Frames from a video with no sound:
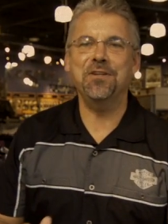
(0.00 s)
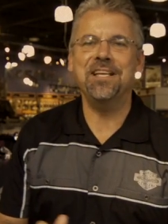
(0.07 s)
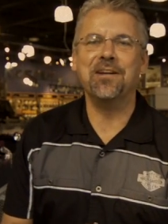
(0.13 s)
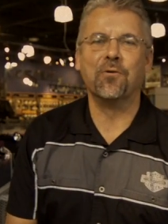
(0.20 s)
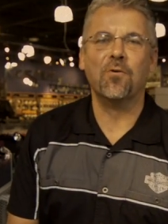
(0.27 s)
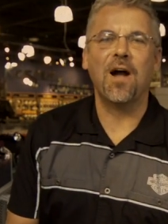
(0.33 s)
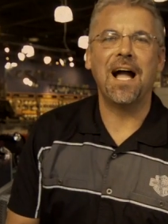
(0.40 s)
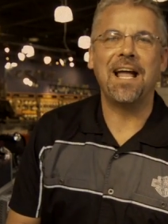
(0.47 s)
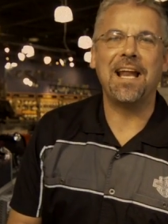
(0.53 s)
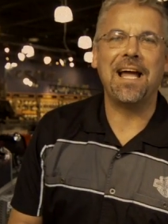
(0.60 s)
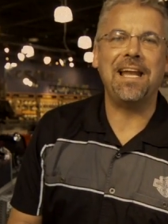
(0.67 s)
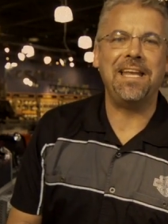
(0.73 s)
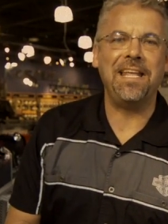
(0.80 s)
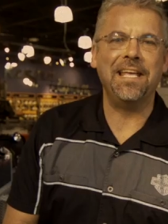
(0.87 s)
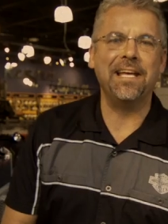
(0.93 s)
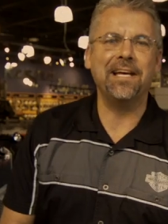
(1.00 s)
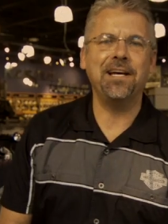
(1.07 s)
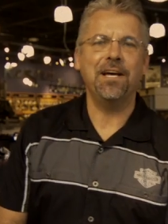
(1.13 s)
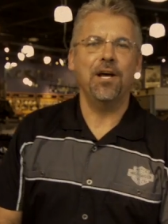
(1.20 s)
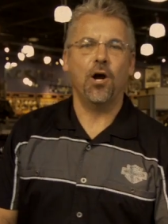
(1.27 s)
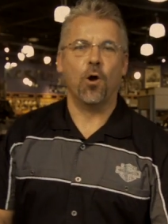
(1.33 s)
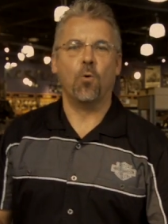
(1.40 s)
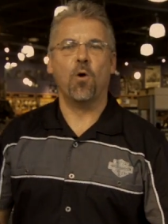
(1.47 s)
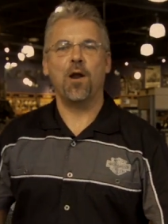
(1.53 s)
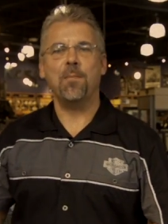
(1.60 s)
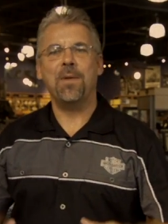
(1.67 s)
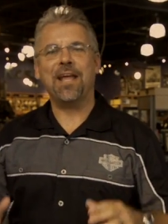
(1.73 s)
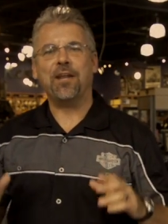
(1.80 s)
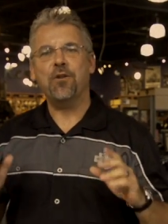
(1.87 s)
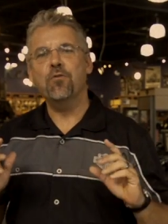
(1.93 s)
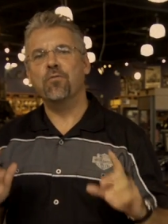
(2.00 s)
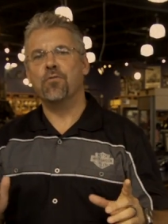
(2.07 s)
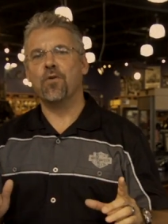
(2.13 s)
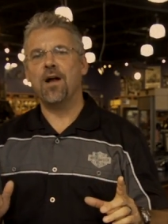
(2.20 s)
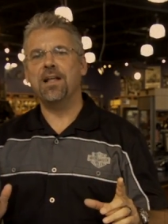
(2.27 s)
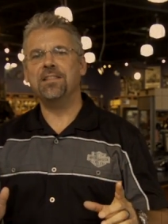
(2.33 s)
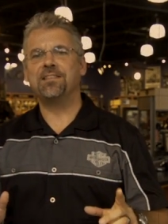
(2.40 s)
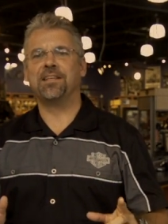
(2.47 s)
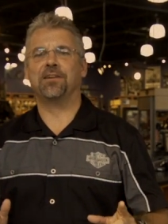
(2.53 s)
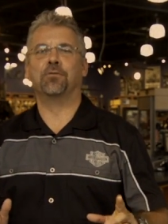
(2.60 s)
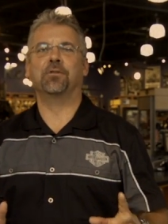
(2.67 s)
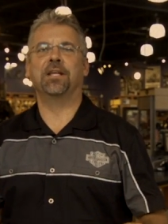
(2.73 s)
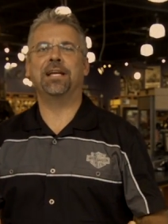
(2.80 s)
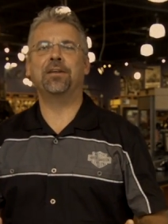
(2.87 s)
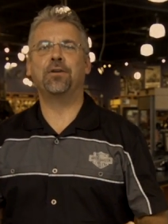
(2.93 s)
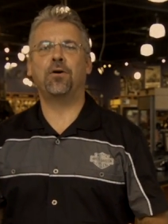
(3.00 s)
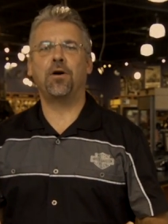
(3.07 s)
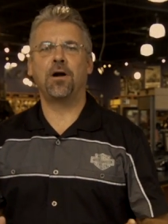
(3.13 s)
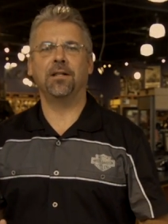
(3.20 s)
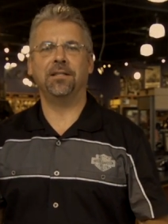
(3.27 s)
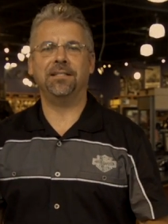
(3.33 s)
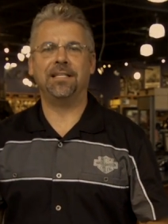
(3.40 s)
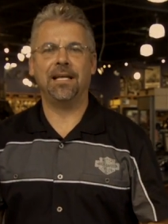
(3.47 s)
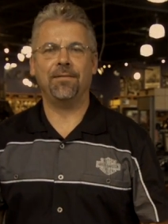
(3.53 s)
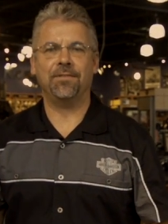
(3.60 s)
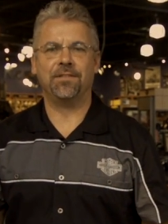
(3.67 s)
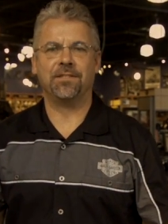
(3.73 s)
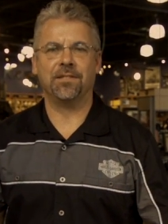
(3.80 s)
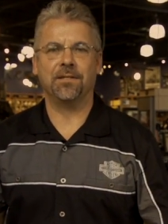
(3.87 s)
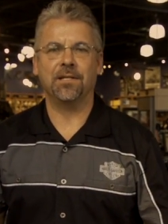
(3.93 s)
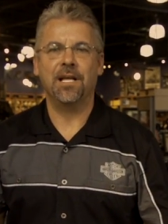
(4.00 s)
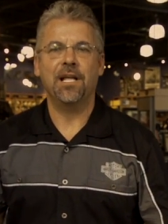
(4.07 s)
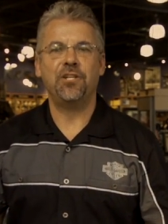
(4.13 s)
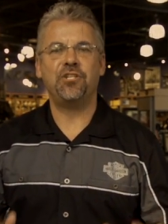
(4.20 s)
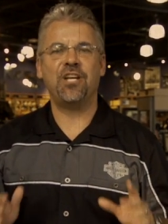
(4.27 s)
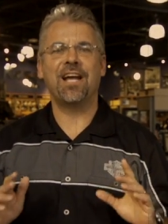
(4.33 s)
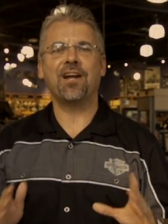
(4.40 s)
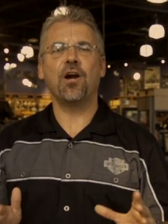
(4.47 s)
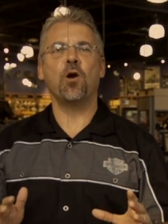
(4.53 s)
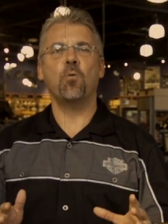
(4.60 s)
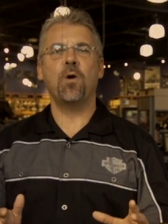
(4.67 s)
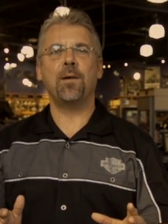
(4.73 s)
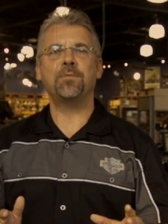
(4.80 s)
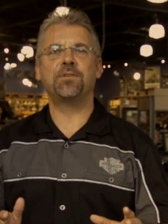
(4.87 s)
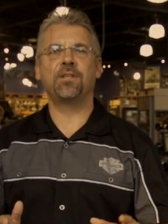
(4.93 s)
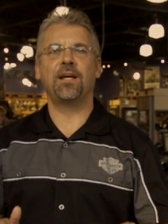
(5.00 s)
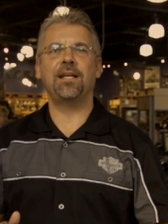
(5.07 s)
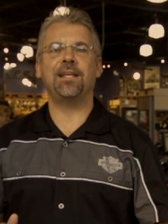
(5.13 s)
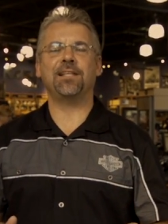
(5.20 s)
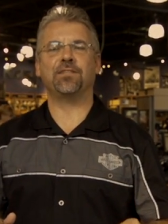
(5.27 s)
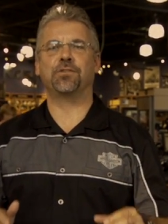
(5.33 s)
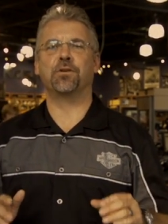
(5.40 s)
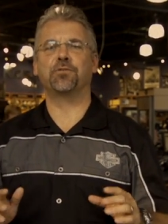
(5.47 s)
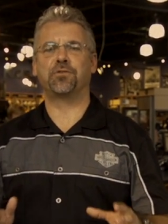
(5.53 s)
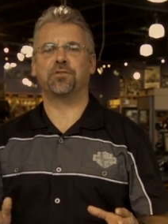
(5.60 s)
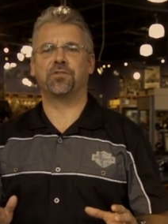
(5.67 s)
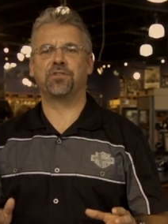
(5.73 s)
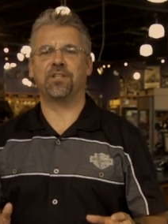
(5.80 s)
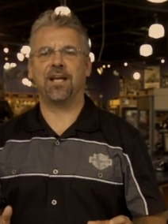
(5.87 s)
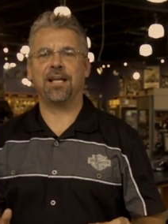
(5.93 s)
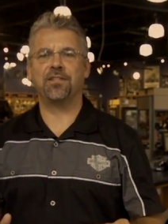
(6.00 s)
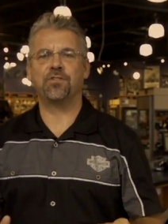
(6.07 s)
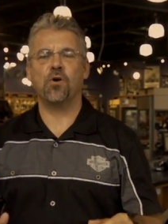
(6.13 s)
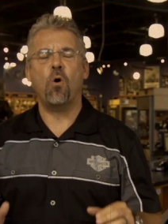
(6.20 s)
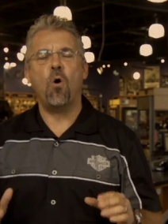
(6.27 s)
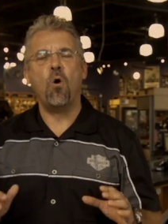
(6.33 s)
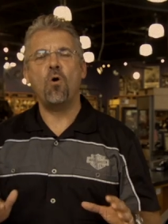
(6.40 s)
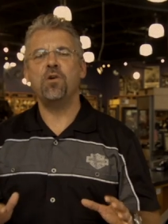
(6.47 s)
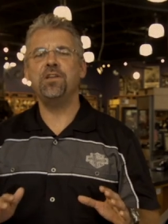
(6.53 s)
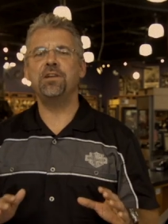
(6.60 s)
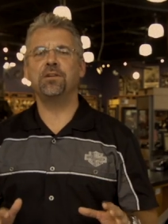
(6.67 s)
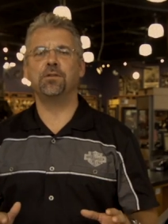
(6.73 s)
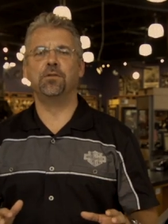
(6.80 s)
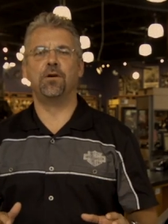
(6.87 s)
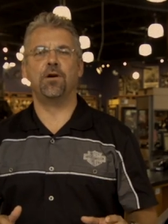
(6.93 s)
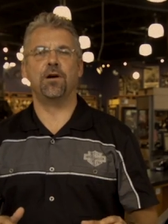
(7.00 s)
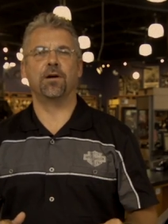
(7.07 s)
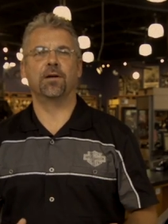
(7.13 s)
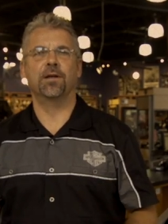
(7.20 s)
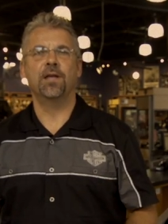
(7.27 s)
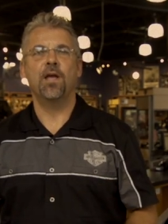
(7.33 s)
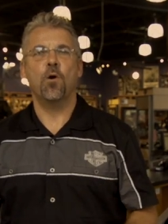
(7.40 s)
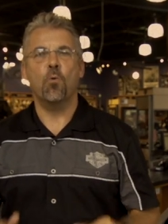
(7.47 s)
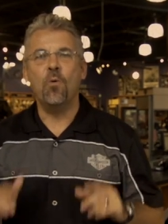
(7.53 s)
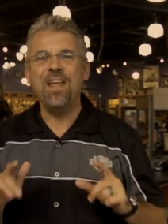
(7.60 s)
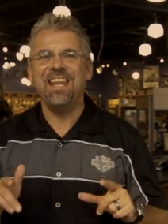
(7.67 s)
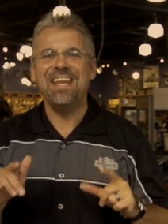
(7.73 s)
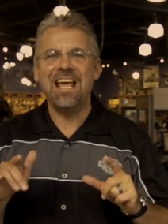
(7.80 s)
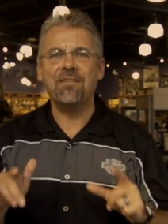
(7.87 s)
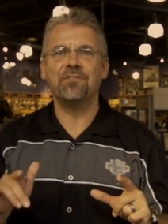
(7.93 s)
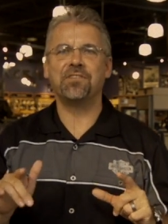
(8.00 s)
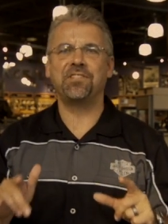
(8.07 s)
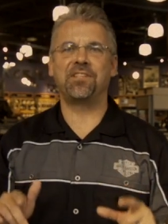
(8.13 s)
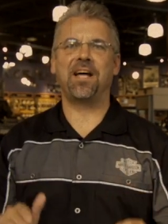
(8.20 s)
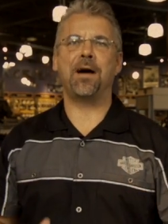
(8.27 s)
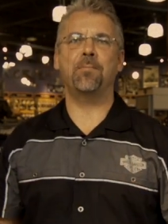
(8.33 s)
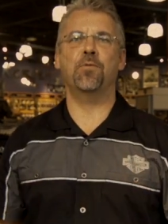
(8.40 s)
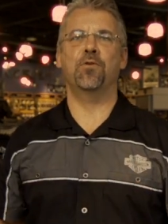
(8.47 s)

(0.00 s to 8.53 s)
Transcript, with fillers: you need a ride idea or want to make new friends at Orlando Harley Davidson? Check our website and social sites all year long. We never stop